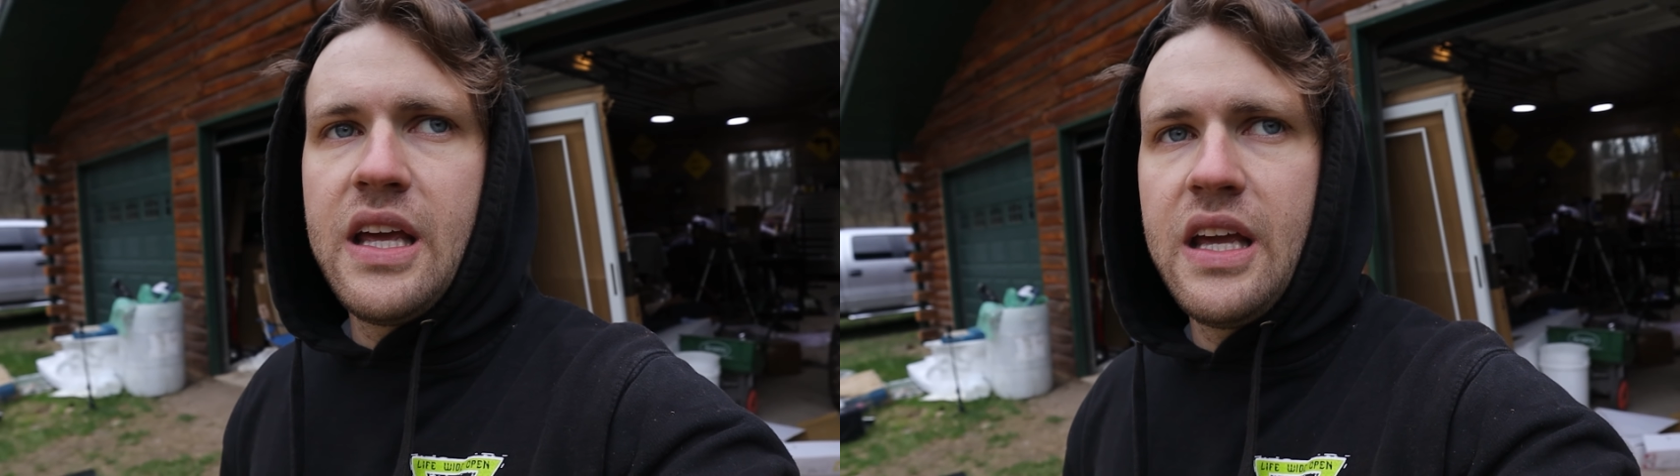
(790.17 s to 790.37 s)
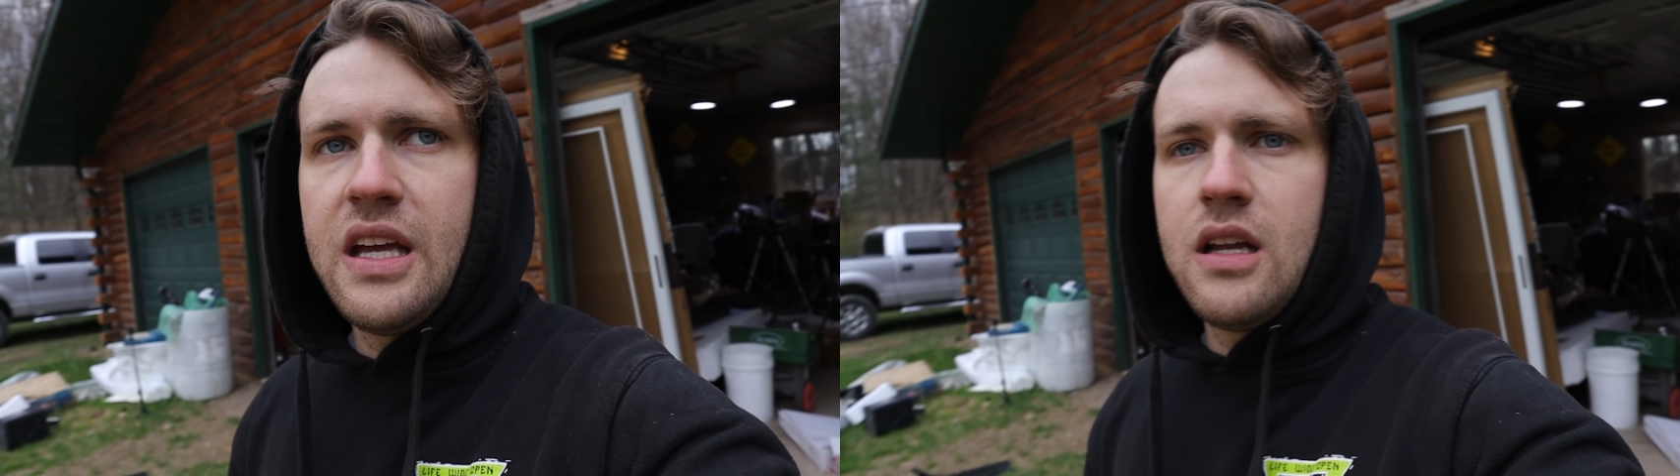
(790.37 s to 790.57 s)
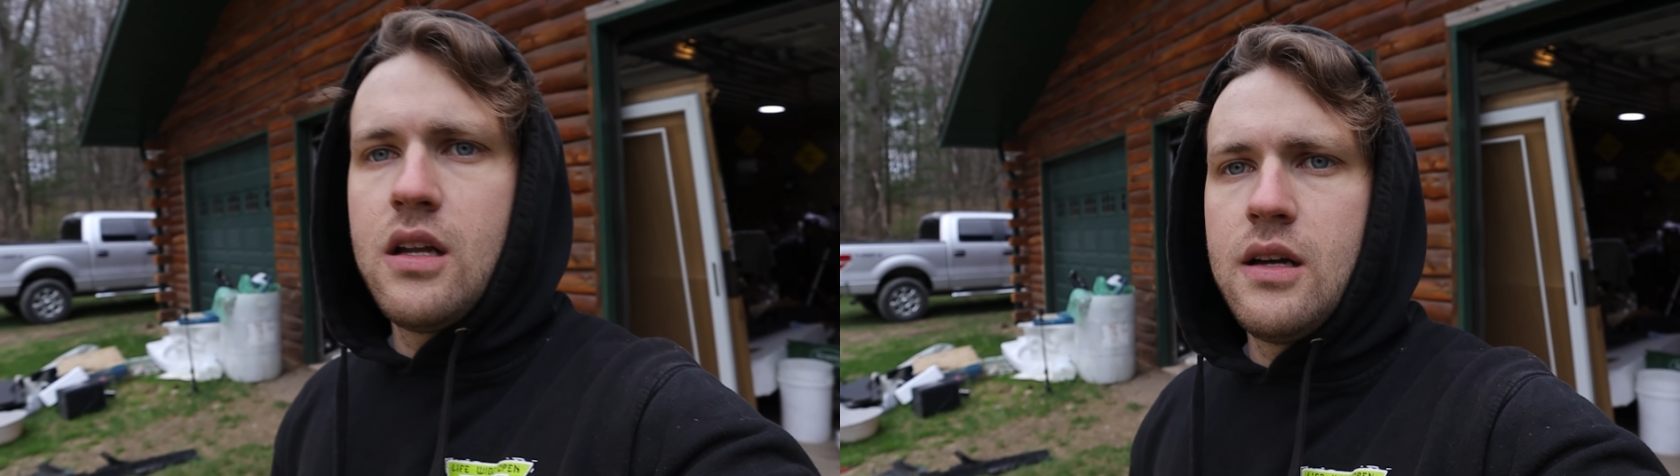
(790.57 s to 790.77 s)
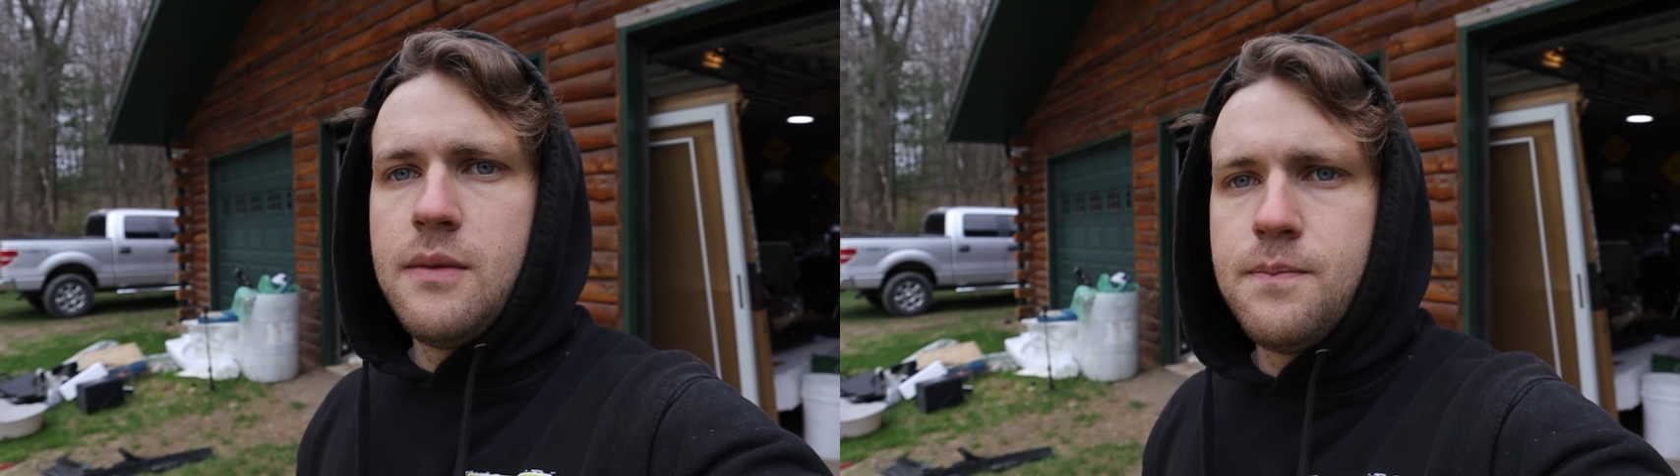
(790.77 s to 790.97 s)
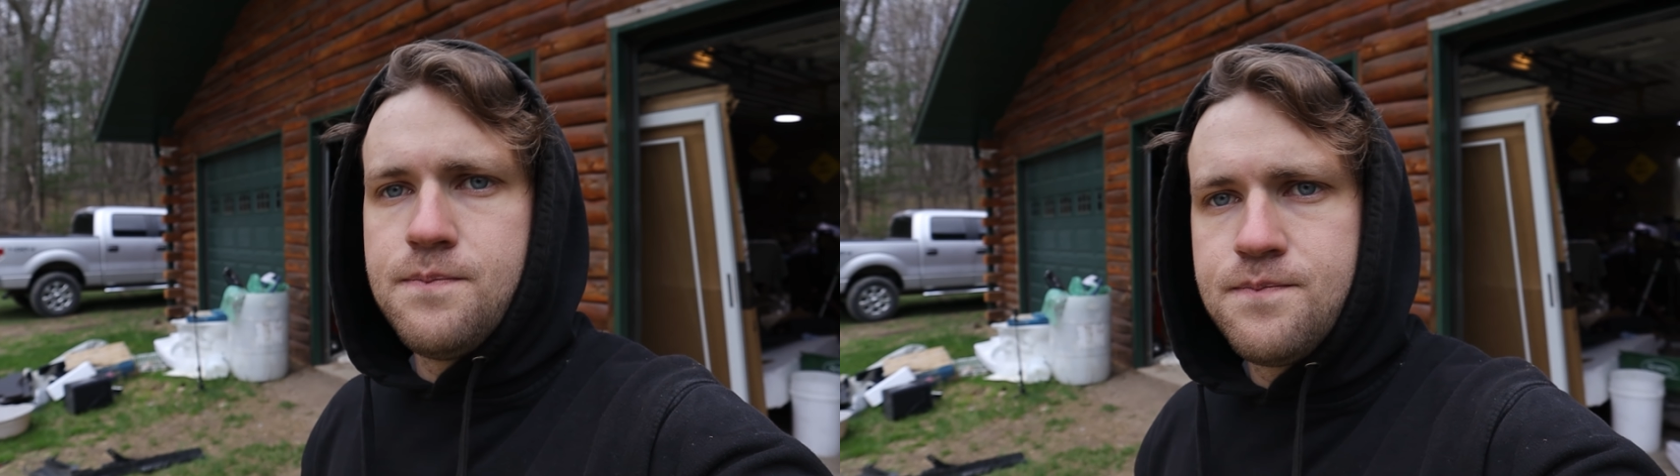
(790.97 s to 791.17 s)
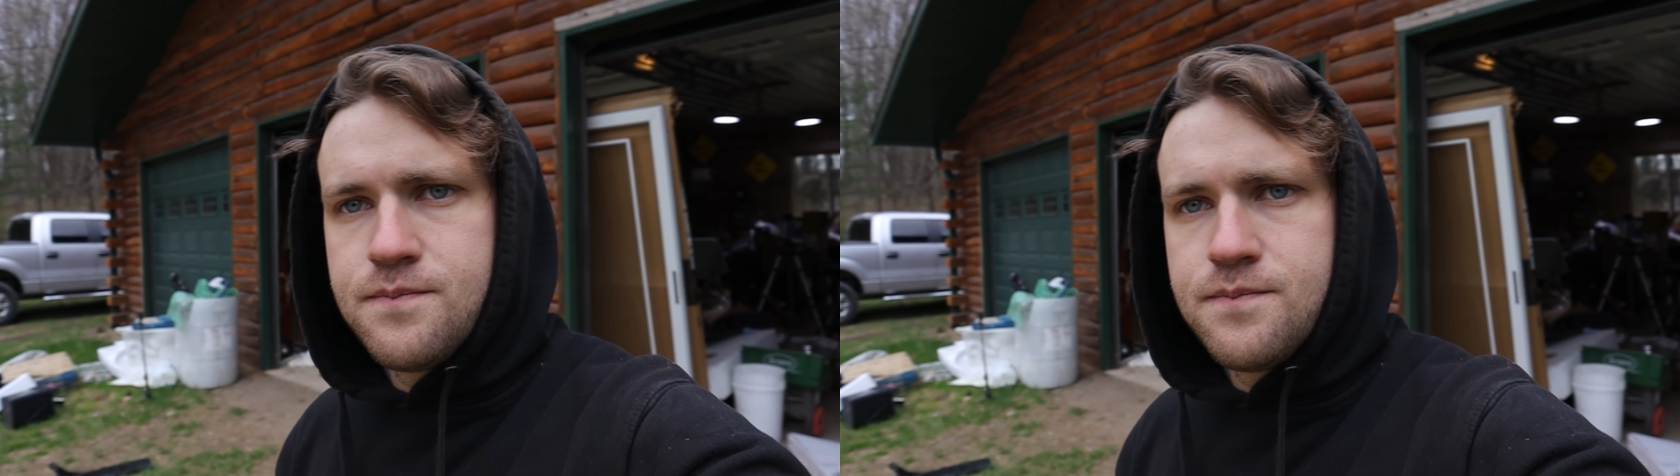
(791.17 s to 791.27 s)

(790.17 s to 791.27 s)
and then